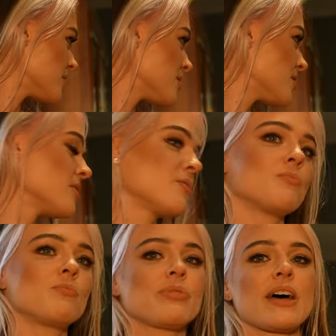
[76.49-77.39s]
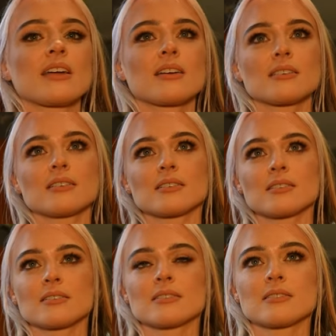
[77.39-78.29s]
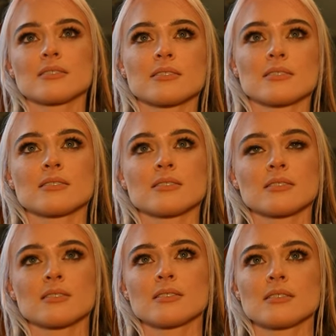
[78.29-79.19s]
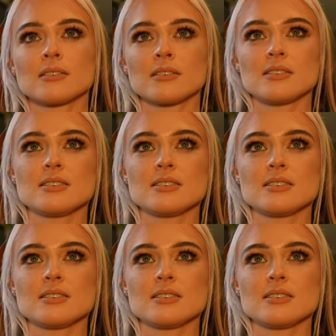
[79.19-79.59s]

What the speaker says: It's a panel show.